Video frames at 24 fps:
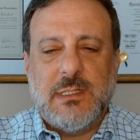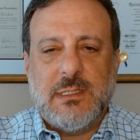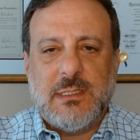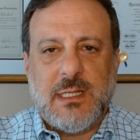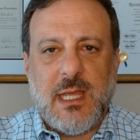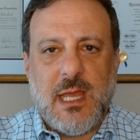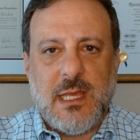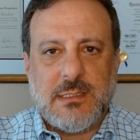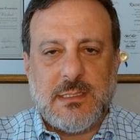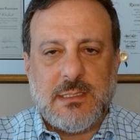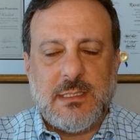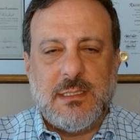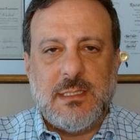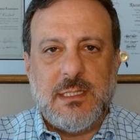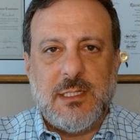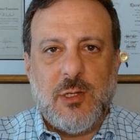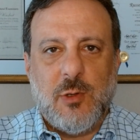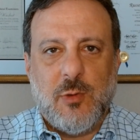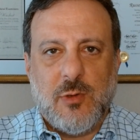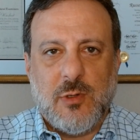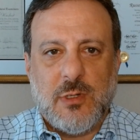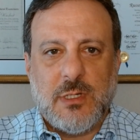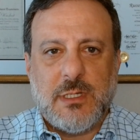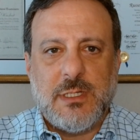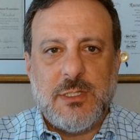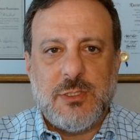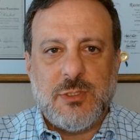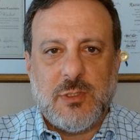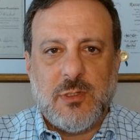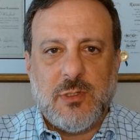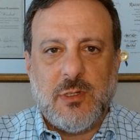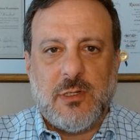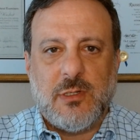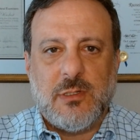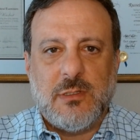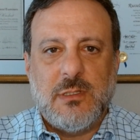custody, or
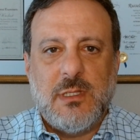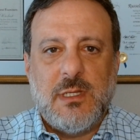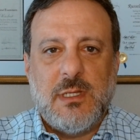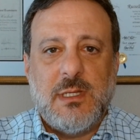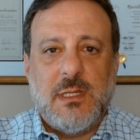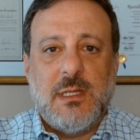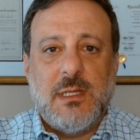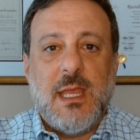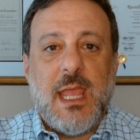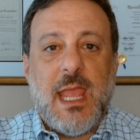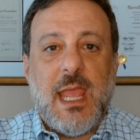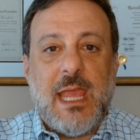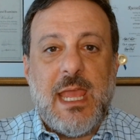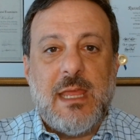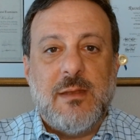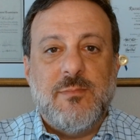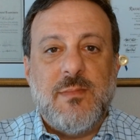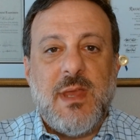control, and may